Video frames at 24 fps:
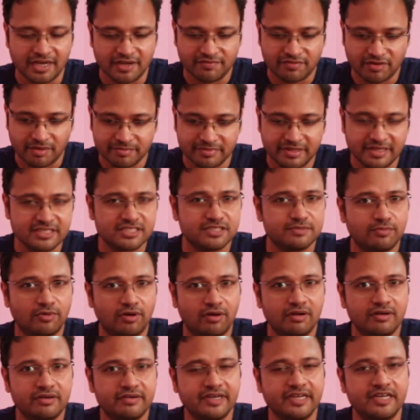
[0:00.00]
from these
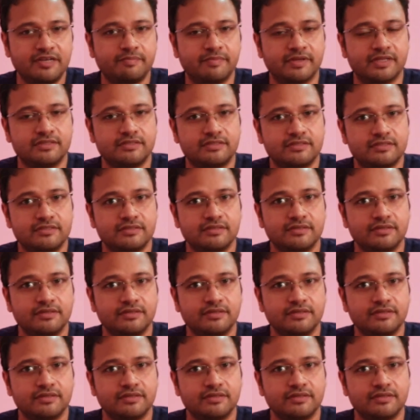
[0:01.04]
small treatments,